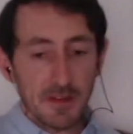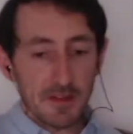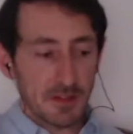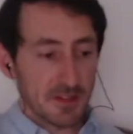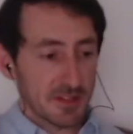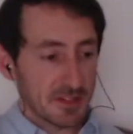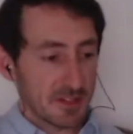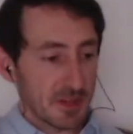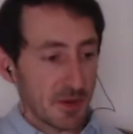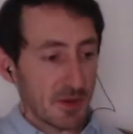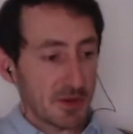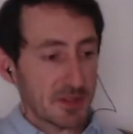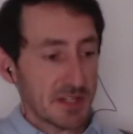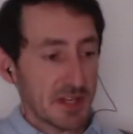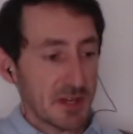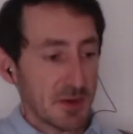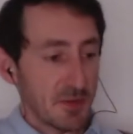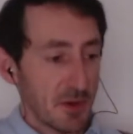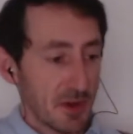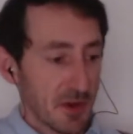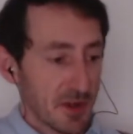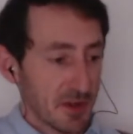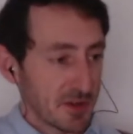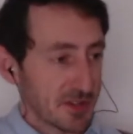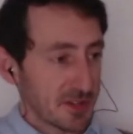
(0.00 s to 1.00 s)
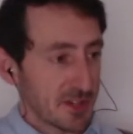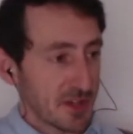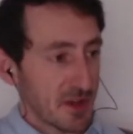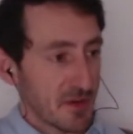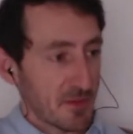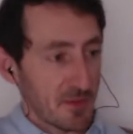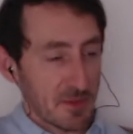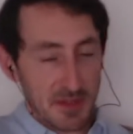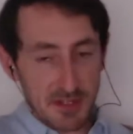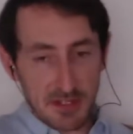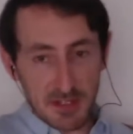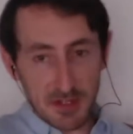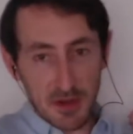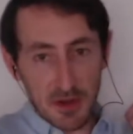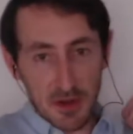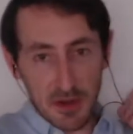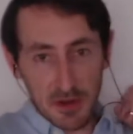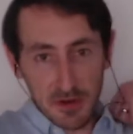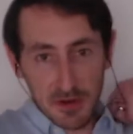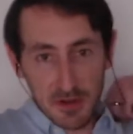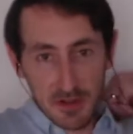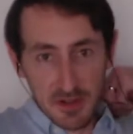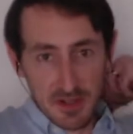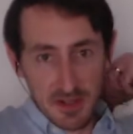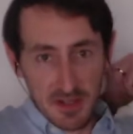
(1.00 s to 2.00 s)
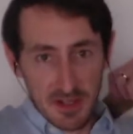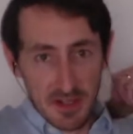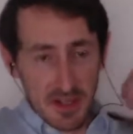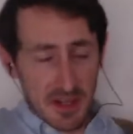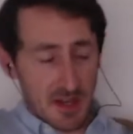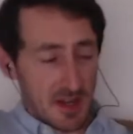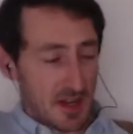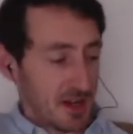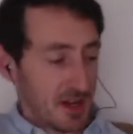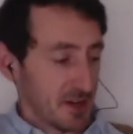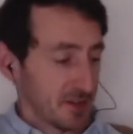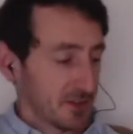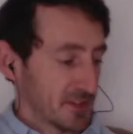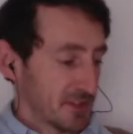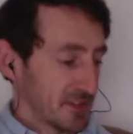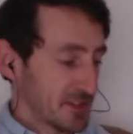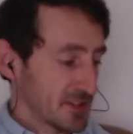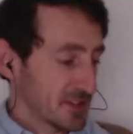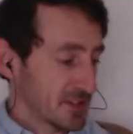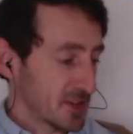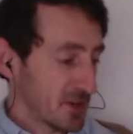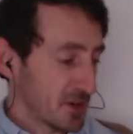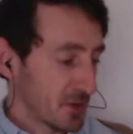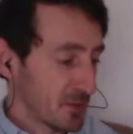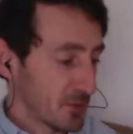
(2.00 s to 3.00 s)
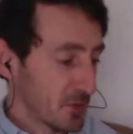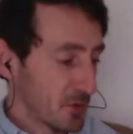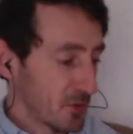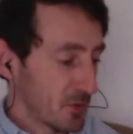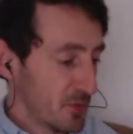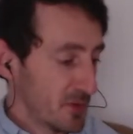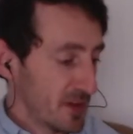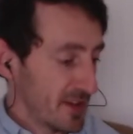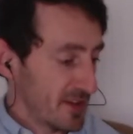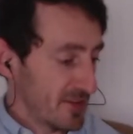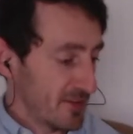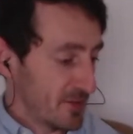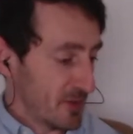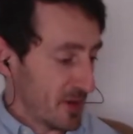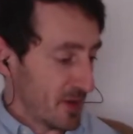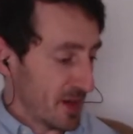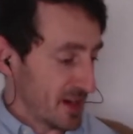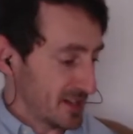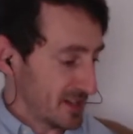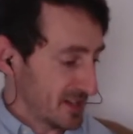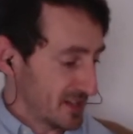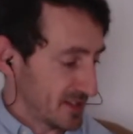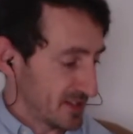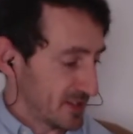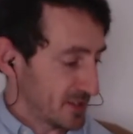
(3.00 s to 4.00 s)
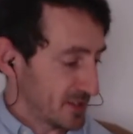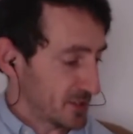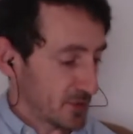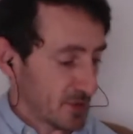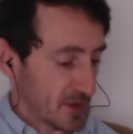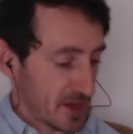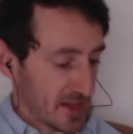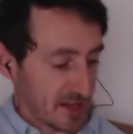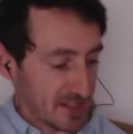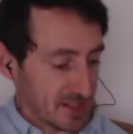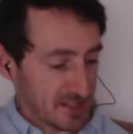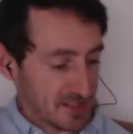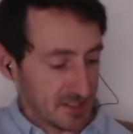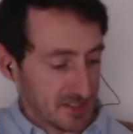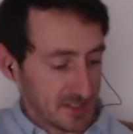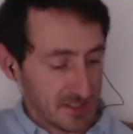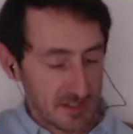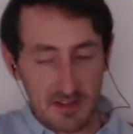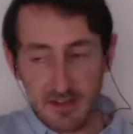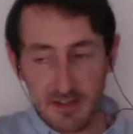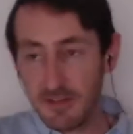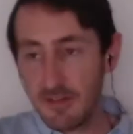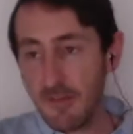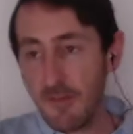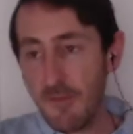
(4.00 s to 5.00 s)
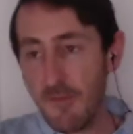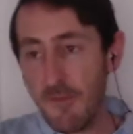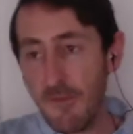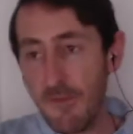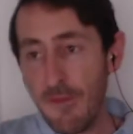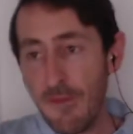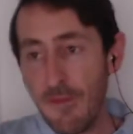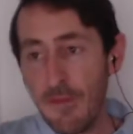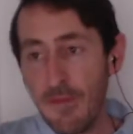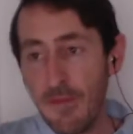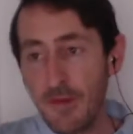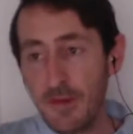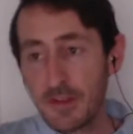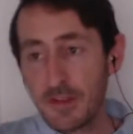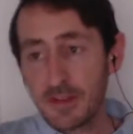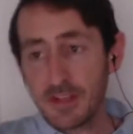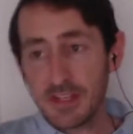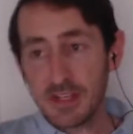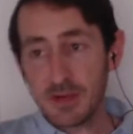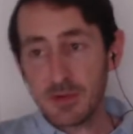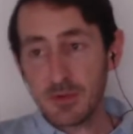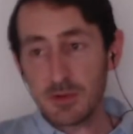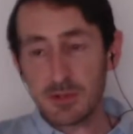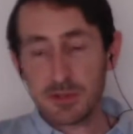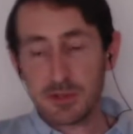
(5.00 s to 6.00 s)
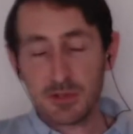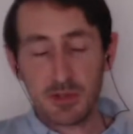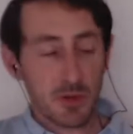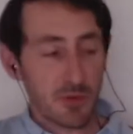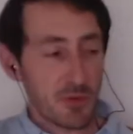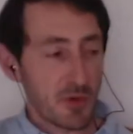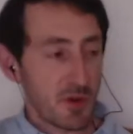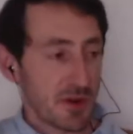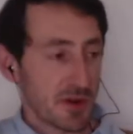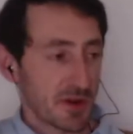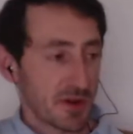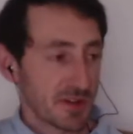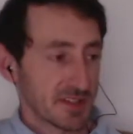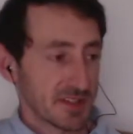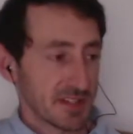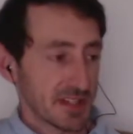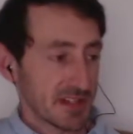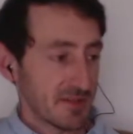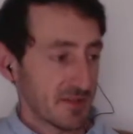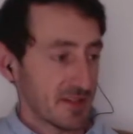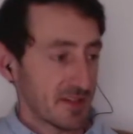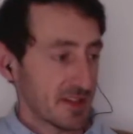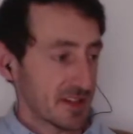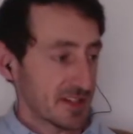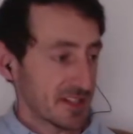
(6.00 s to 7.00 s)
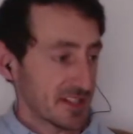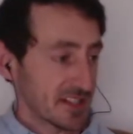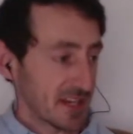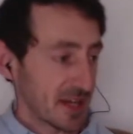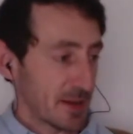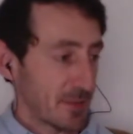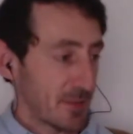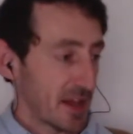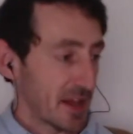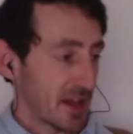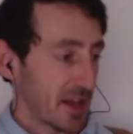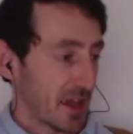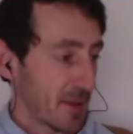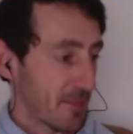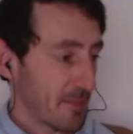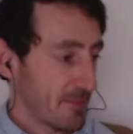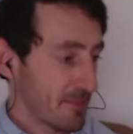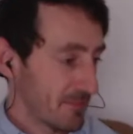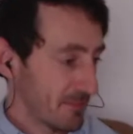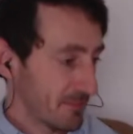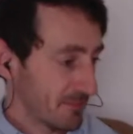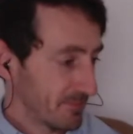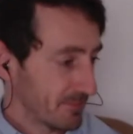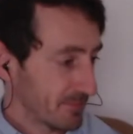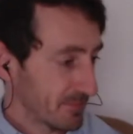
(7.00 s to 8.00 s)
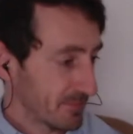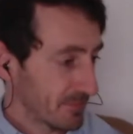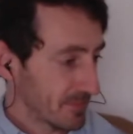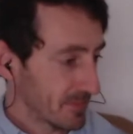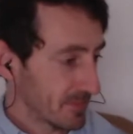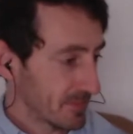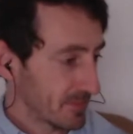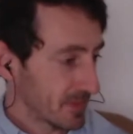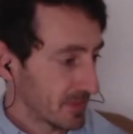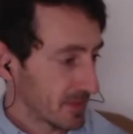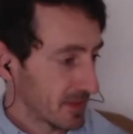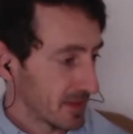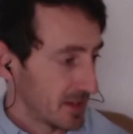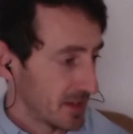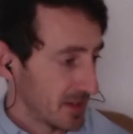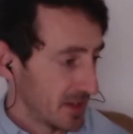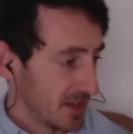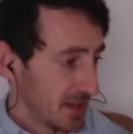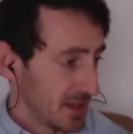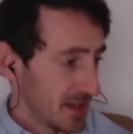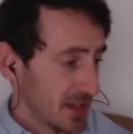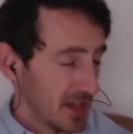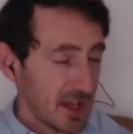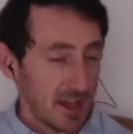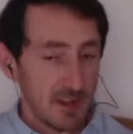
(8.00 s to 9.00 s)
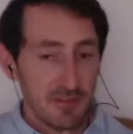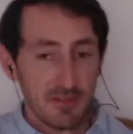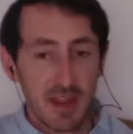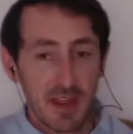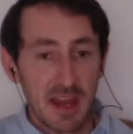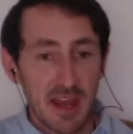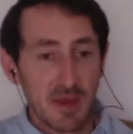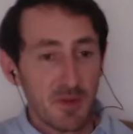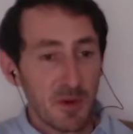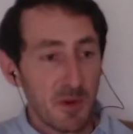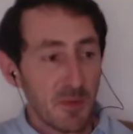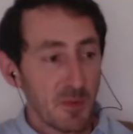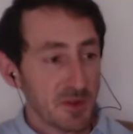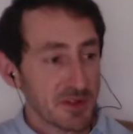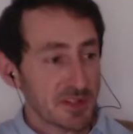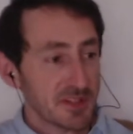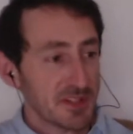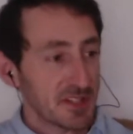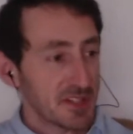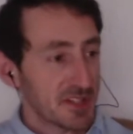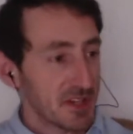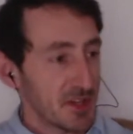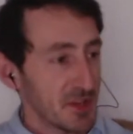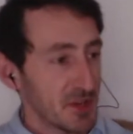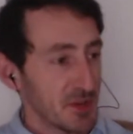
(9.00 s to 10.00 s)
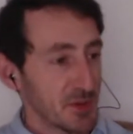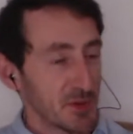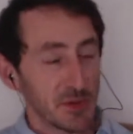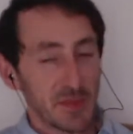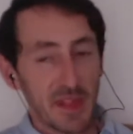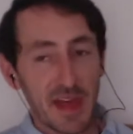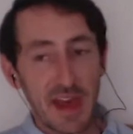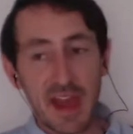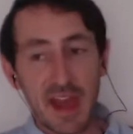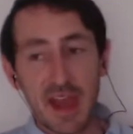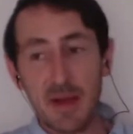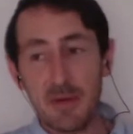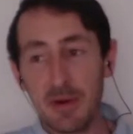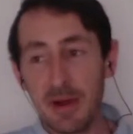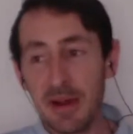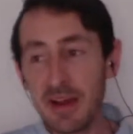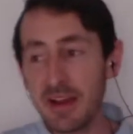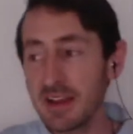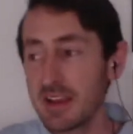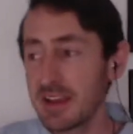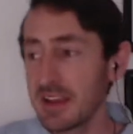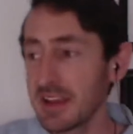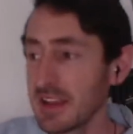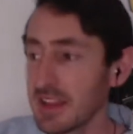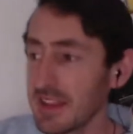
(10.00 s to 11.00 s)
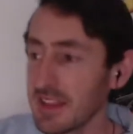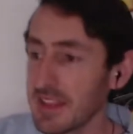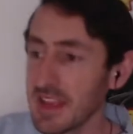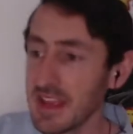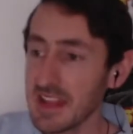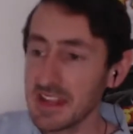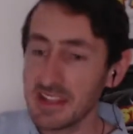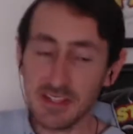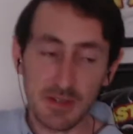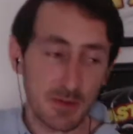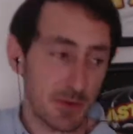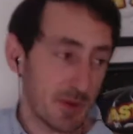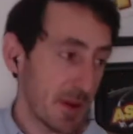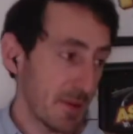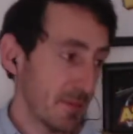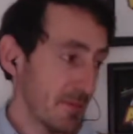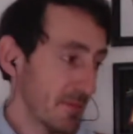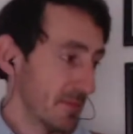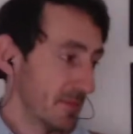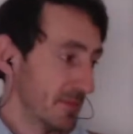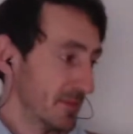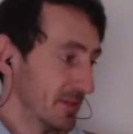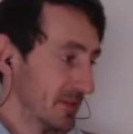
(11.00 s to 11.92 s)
So I'll tell you what, I'll start with a song. After the song, we'll refresh the Twitch, see what's gone wrong, see if you can see me again. If anyone wants to Google the error in the interim